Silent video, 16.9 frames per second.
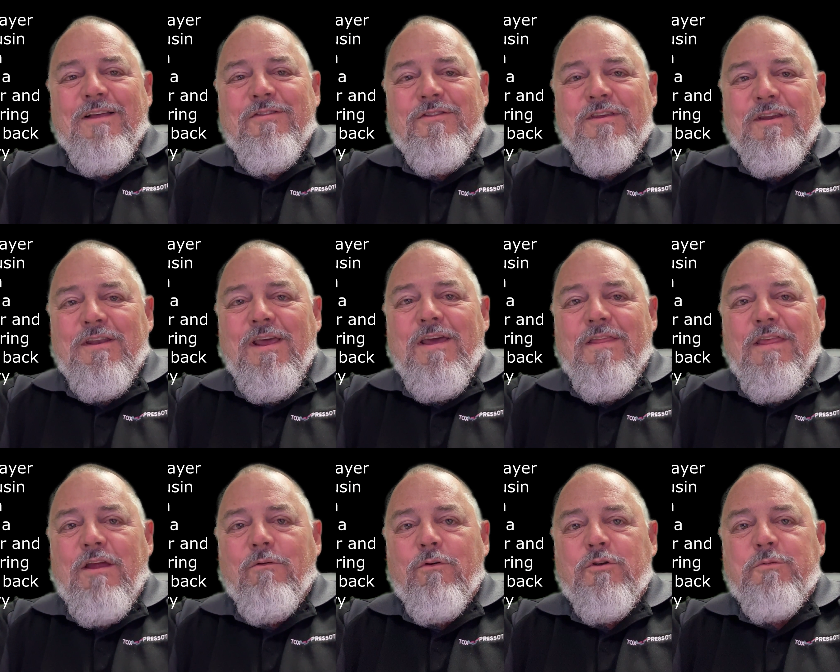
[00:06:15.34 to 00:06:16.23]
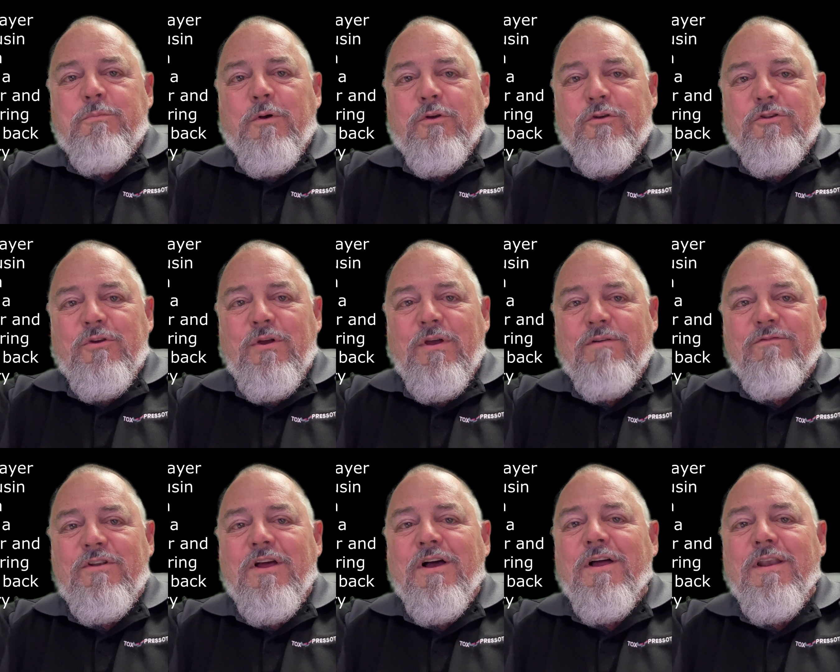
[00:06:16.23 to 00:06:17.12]
Today, they were supposed to
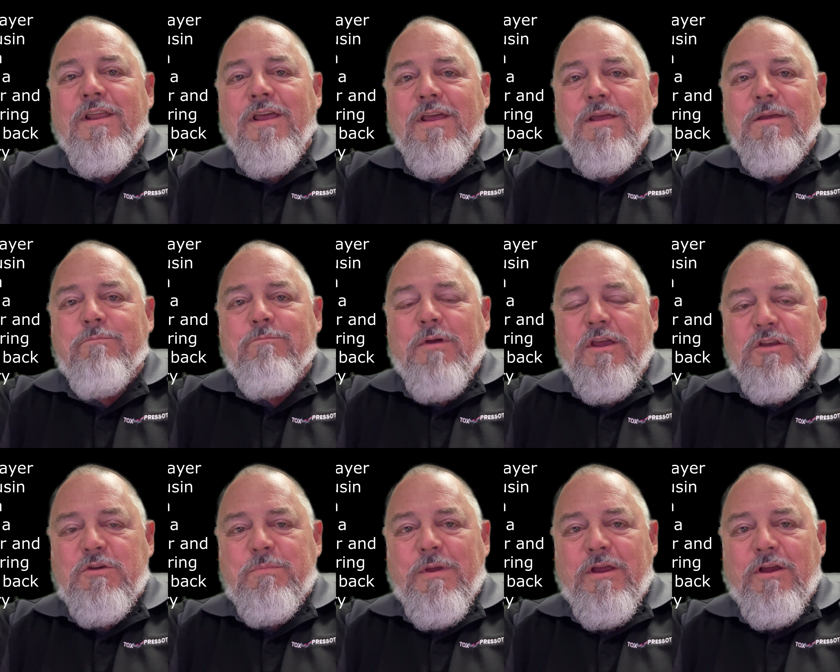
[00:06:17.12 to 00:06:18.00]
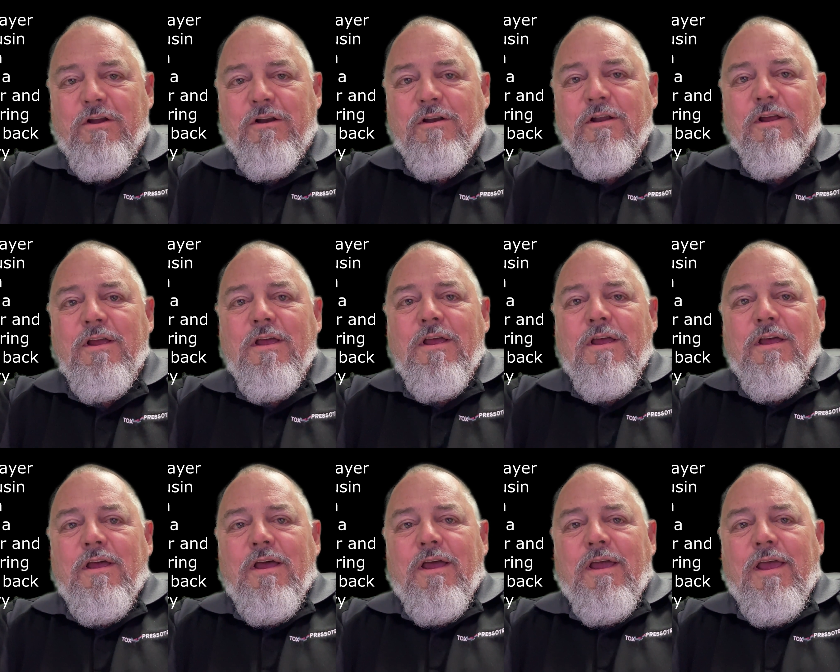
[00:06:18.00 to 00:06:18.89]
have done a pacemaker.
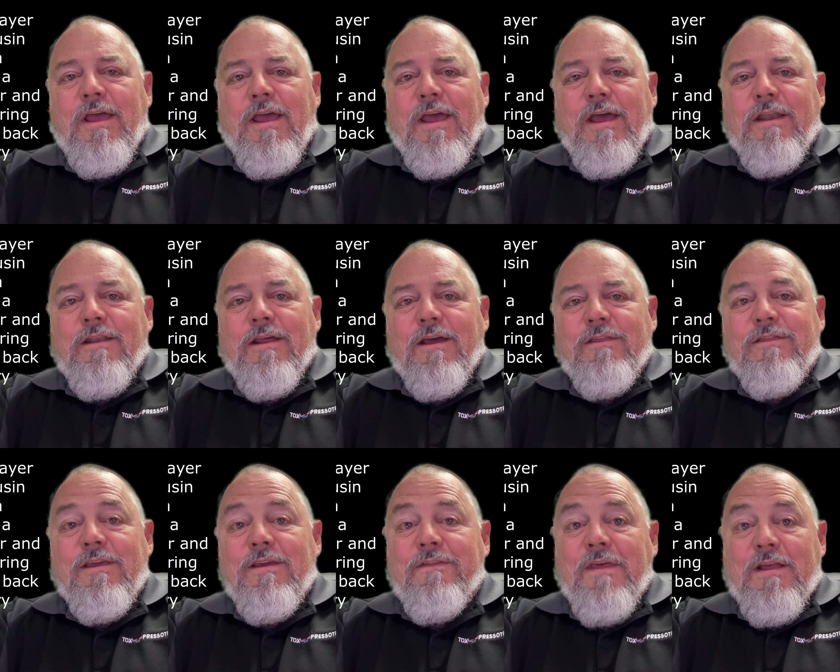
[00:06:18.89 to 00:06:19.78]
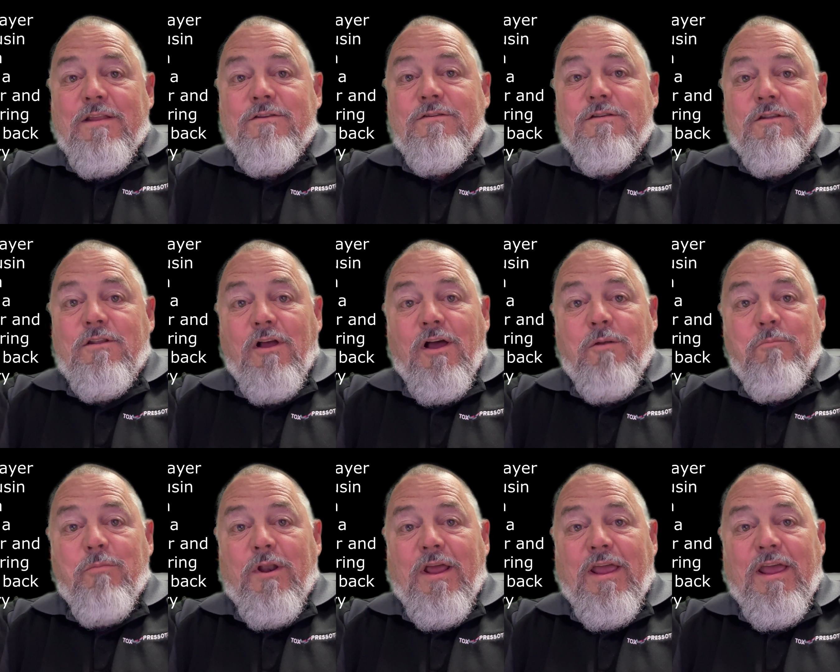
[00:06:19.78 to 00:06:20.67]
And I think that's
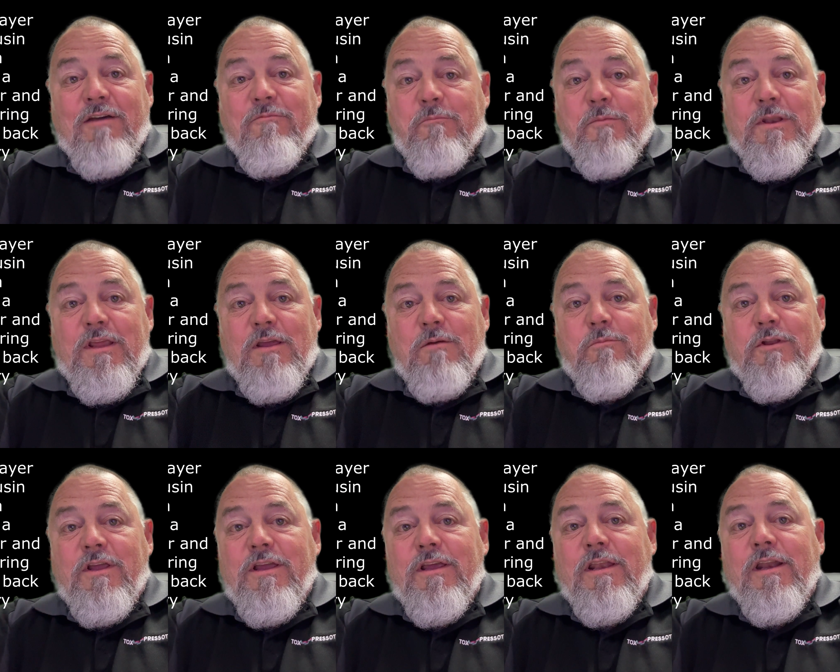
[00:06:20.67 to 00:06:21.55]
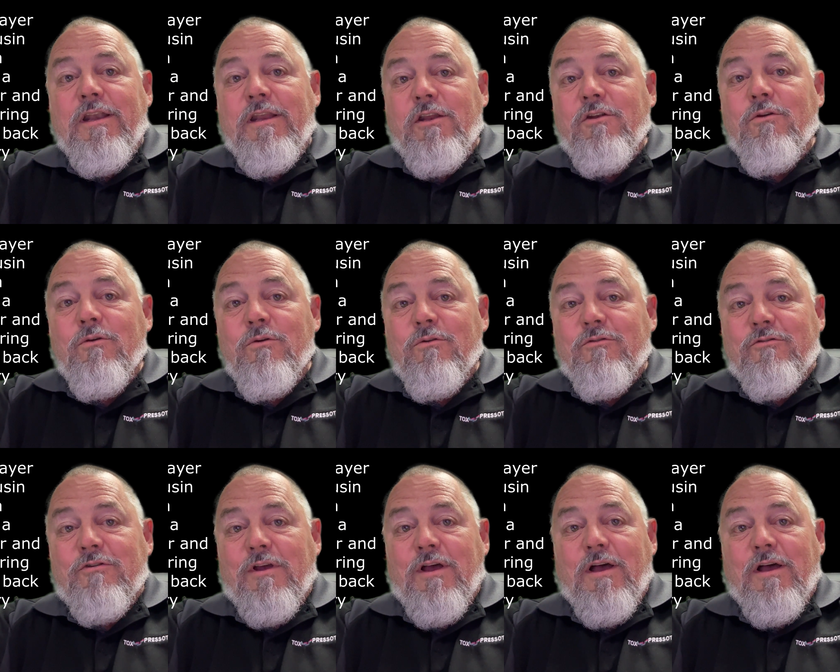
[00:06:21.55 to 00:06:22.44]
done, but I haven't been able to get any
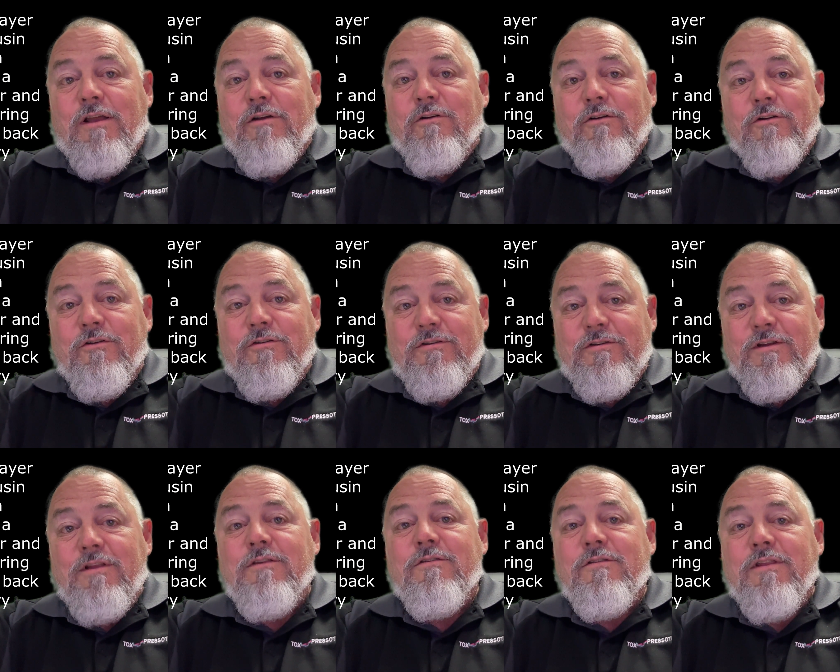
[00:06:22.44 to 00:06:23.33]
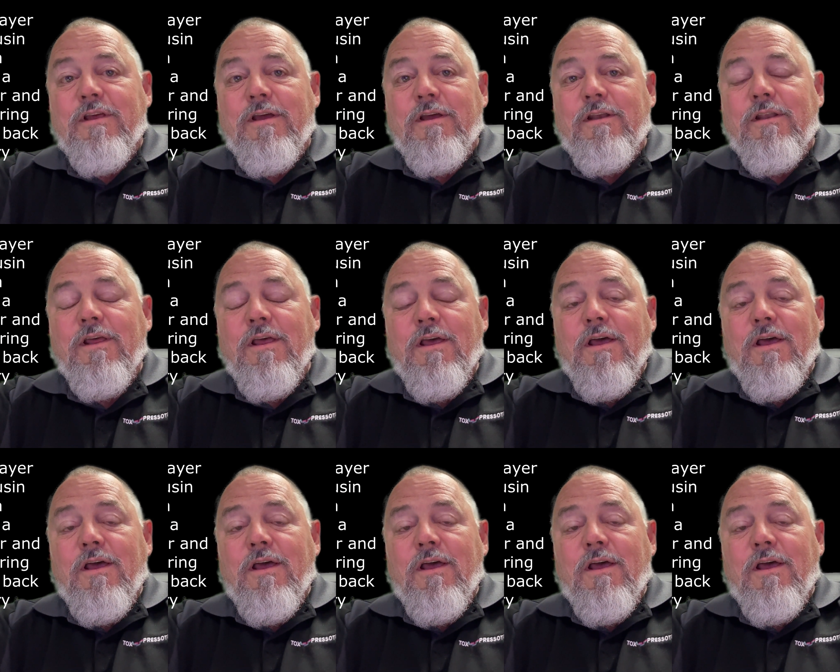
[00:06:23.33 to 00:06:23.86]
news on her since then.